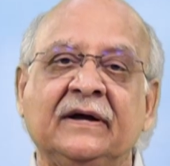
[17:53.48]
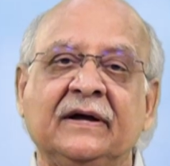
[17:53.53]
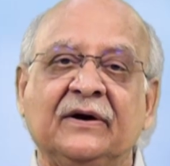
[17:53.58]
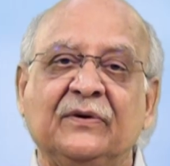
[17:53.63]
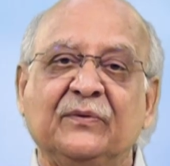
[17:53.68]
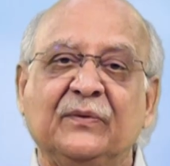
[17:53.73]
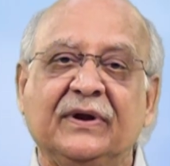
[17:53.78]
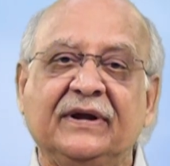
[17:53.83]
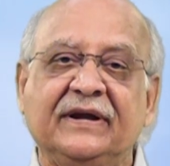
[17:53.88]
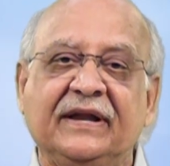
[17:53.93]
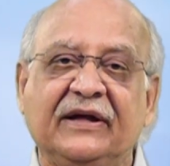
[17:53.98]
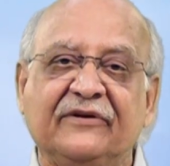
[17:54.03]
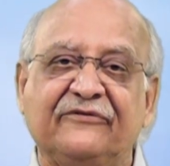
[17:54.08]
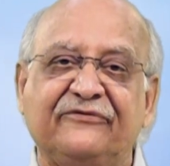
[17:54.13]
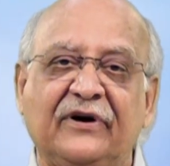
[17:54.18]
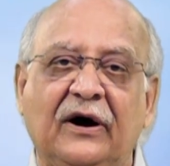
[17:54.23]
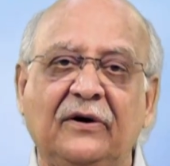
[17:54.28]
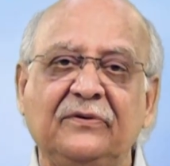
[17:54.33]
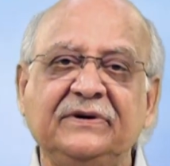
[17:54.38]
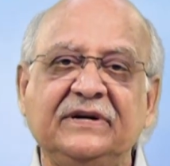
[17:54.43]
When he
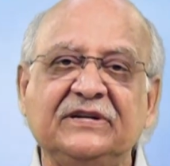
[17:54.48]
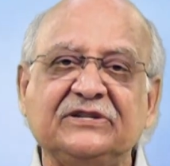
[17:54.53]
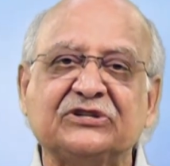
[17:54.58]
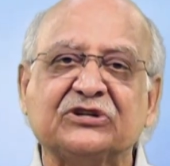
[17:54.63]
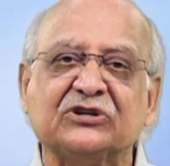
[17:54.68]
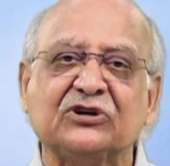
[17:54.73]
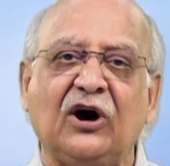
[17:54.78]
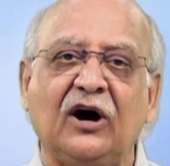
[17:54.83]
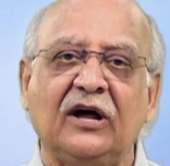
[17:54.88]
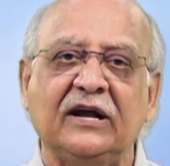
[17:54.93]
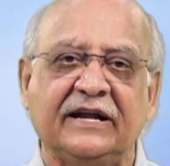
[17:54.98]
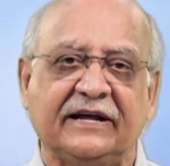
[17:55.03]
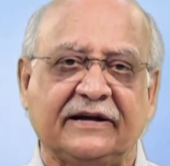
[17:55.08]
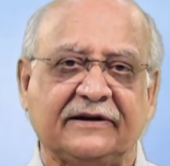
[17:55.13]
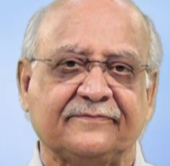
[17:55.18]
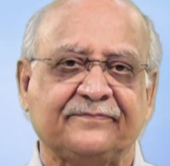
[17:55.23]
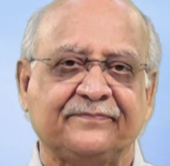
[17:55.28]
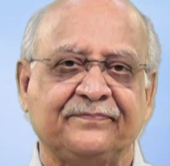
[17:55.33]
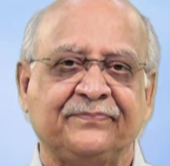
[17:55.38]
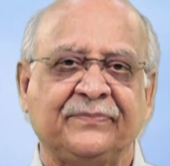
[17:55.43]
found his
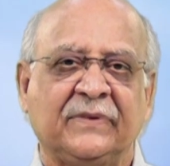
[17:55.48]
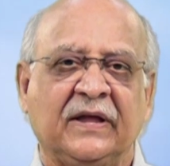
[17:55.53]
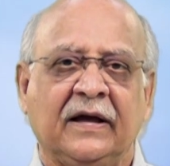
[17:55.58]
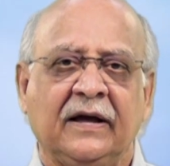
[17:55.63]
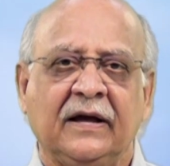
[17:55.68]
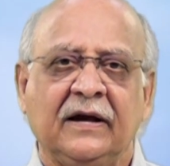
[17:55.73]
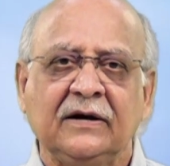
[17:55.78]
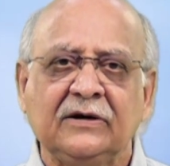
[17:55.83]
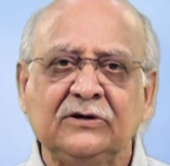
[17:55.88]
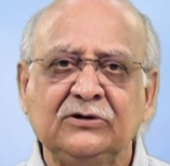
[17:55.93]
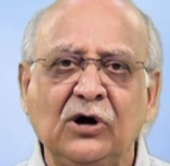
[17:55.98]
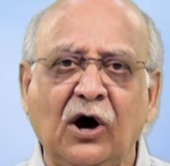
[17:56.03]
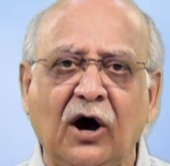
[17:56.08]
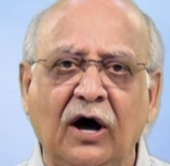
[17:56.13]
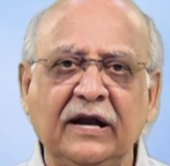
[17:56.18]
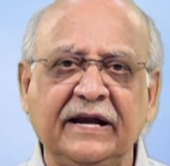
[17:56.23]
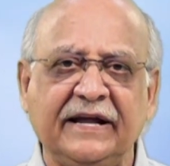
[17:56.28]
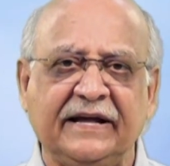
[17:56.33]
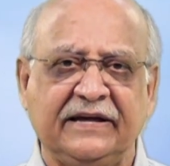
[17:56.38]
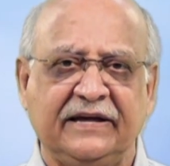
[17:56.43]

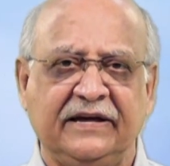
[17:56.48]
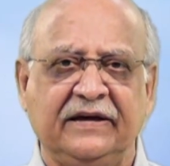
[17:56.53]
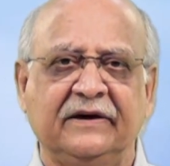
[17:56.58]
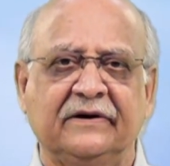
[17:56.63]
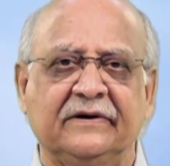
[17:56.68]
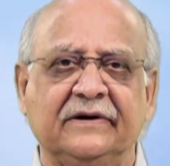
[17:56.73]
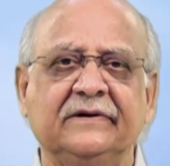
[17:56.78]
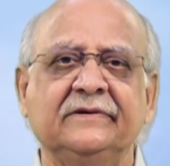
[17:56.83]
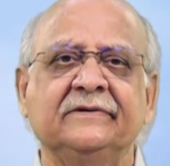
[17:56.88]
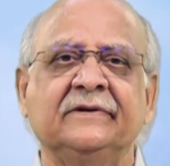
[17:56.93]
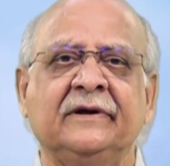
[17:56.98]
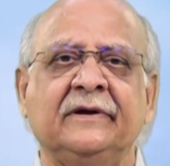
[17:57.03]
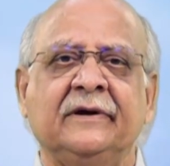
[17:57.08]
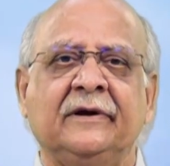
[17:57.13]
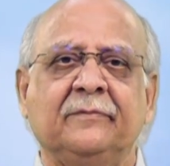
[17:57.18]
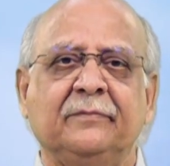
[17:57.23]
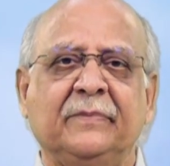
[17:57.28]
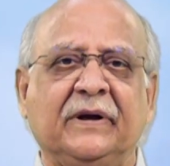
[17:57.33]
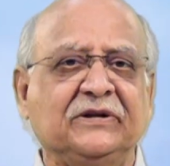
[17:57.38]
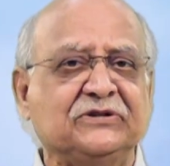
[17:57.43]
calling here
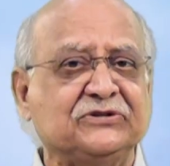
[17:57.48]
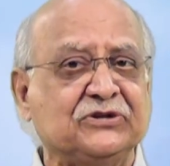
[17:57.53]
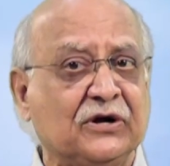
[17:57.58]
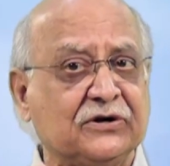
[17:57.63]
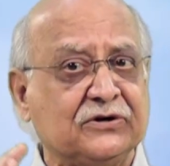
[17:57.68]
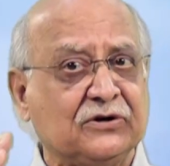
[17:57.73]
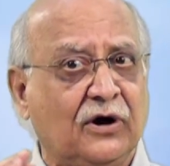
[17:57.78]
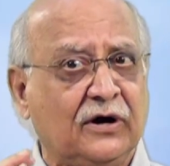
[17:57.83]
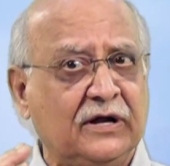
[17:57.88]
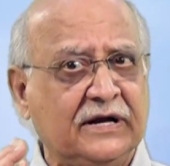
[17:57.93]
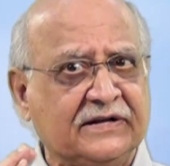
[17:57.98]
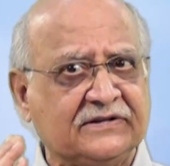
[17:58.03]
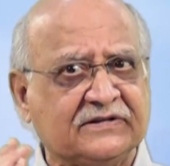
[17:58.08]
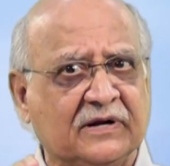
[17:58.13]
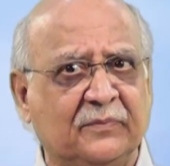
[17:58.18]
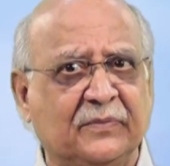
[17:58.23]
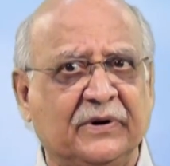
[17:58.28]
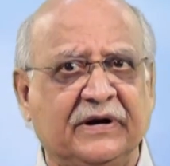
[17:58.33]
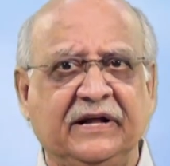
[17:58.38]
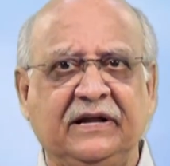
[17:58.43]
means not calling
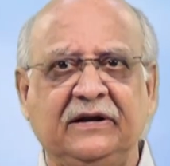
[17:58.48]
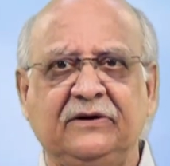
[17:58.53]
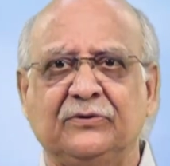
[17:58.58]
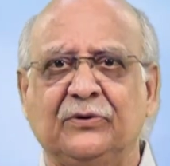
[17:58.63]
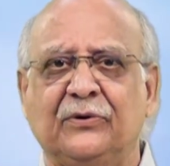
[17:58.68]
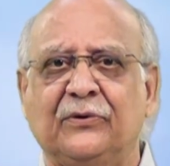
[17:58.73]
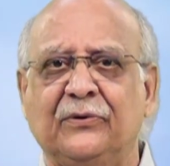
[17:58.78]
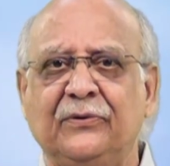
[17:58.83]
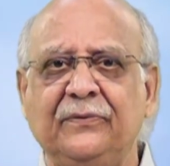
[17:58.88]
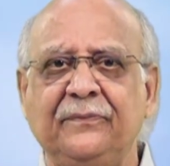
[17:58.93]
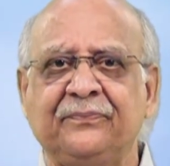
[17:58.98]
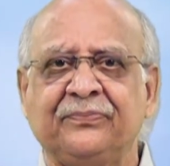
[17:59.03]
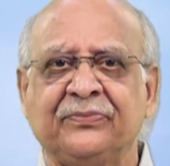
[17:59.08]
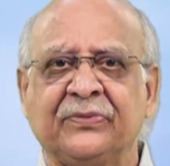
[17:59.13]
somebody, no.